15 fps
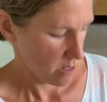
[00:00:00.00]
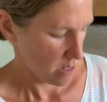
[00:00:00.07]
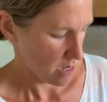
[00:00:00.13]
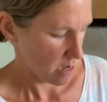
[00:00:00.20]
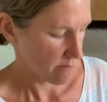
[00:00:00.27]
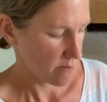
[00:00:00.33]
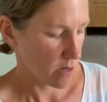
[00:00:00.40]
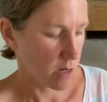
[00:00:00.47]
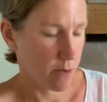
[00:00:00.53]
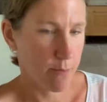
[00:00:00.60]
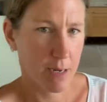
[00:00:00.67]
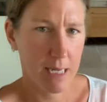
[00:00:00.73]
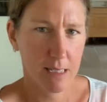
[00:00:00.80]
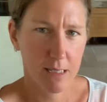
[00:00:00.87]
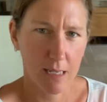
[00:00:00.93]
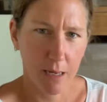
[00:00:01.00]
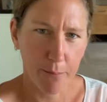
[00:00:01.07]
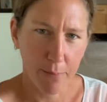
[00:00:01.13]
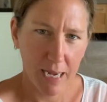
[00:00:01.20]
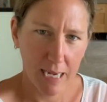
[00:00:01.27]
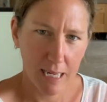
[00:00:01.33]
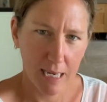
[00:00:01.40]
I've got a plastic
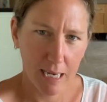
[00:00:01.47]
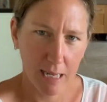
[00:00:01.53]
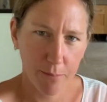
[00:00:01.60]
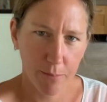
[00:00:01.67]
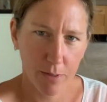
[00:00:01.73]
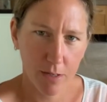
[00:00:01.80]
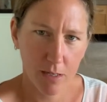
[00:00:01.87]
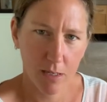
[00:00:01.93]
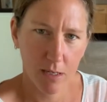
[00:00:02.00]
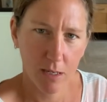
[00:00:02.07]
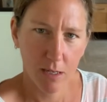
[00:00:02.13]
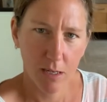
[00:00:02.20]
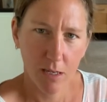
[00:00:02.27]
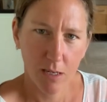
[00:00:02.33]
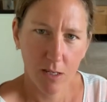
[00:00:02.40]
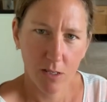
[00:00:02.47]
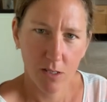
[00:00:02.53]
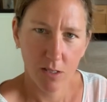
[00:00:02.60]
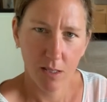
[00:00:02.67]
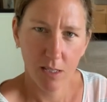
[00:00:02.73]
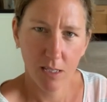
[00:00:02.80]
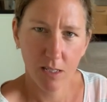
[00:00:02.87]
bag clip, so
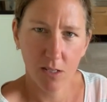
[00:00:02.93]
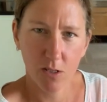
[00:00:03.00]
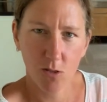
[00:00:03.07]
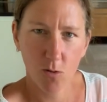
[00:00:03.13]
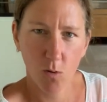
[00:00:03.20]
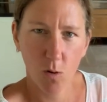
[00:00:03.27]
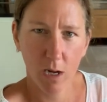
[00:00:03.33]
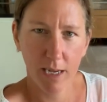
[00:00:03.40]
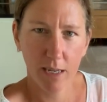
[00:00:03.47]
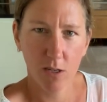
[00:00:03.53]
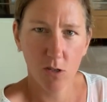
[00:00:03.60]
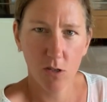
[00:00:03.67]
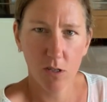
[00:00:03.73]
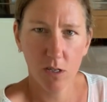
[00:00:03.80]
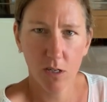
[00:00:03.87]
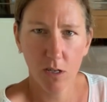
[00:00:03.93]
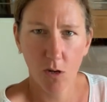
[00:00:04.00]
this is quite good,